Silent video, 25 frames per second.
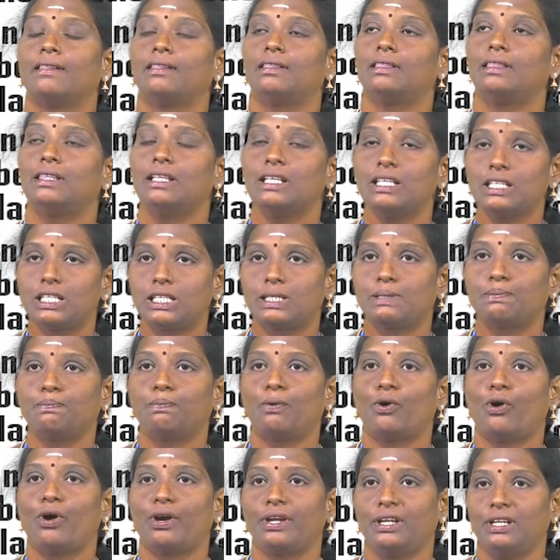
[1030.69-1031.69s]
This
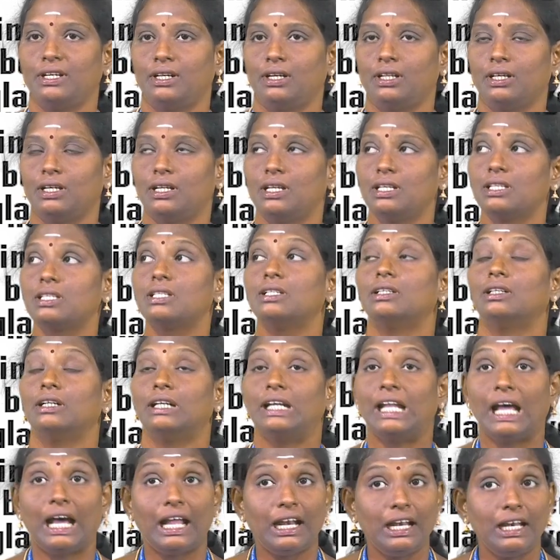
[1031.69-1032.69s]
point is
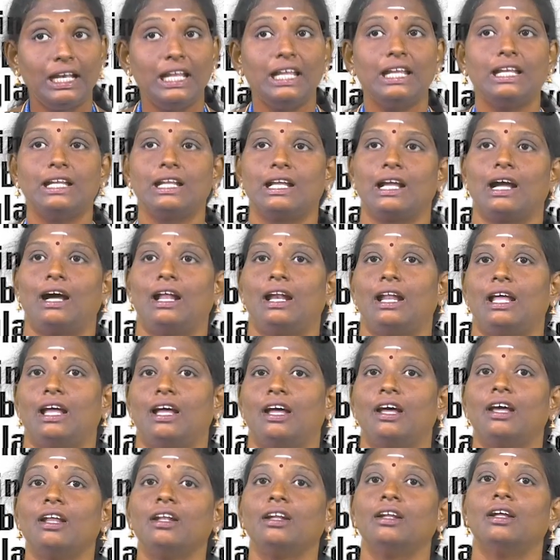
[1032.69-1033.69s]
dull in
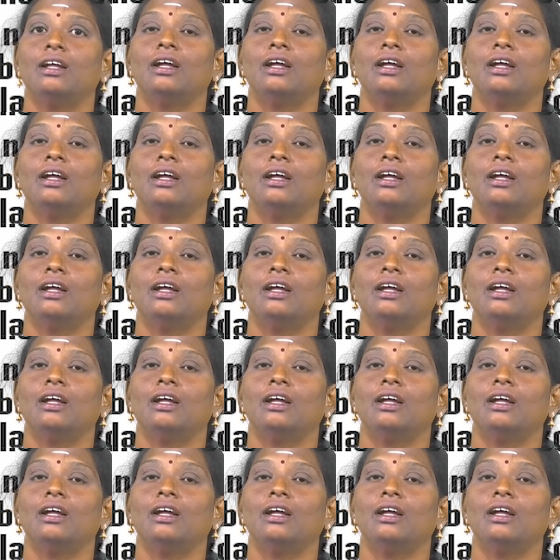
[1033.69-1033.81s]
color